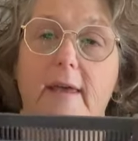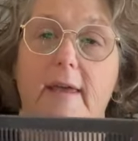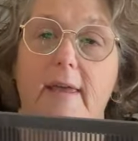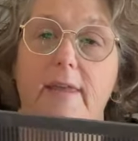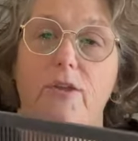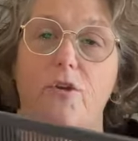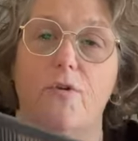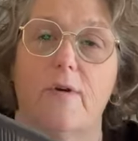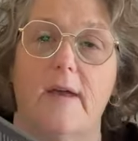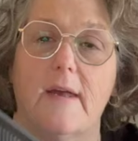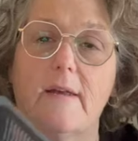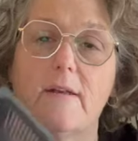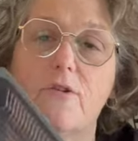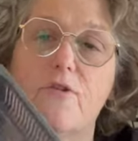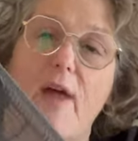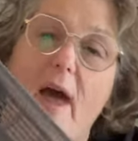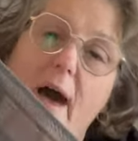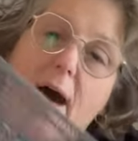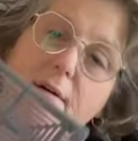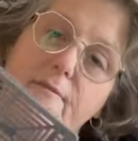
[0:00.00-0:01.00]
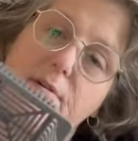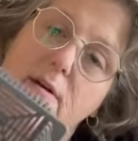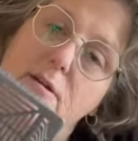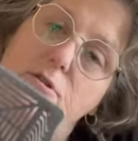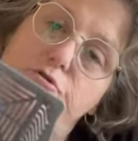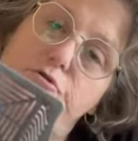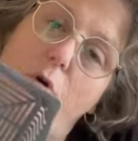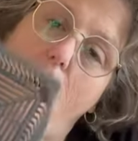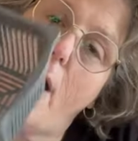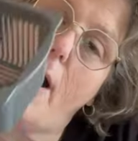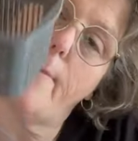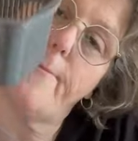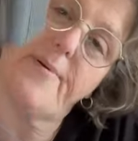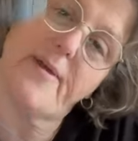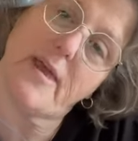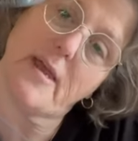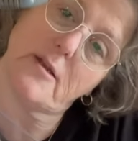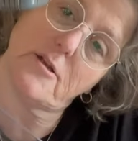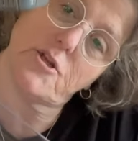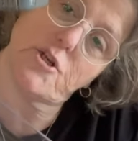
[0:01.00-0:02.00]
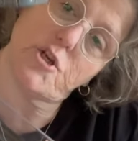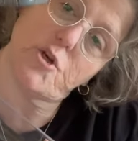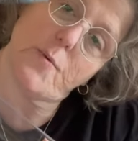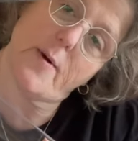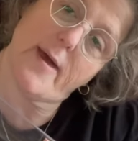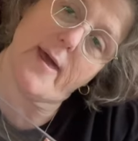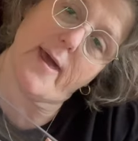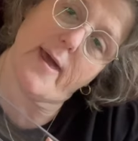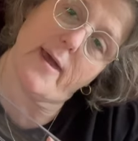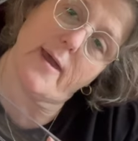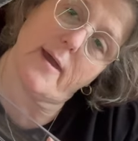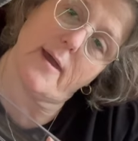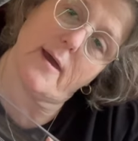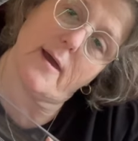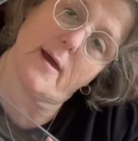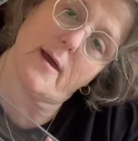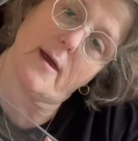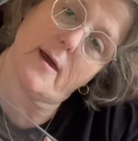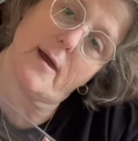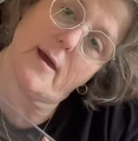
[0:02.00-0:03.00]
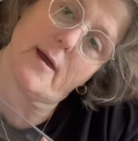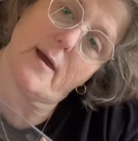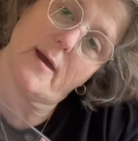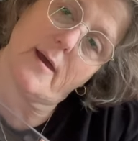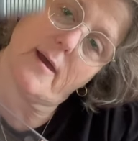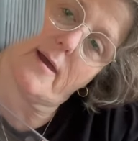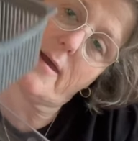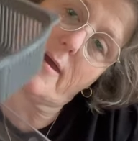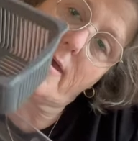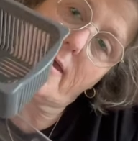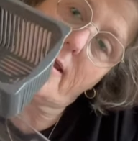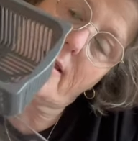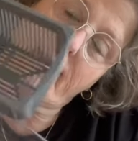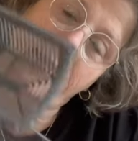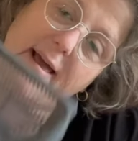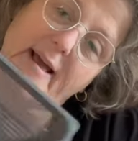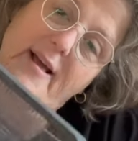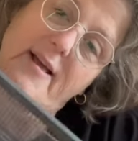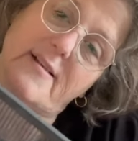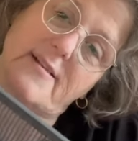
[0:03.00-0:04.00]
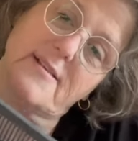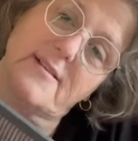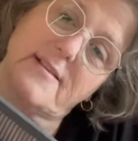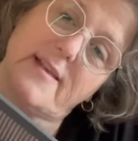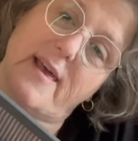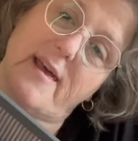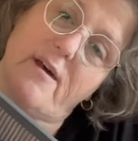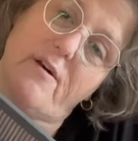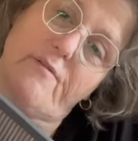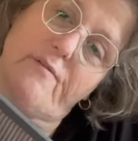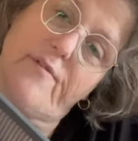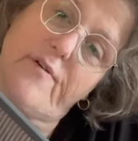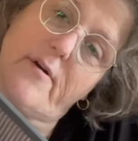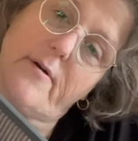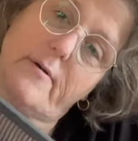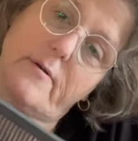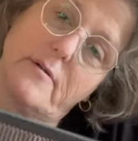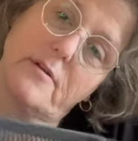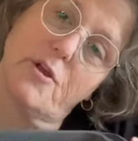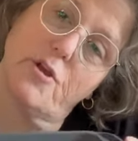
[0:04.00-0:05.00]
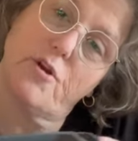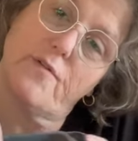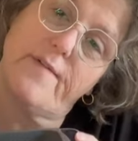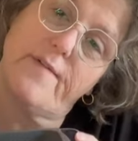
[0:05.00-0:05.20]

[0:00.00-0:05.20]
you can have it drop into a, like a sieve. So your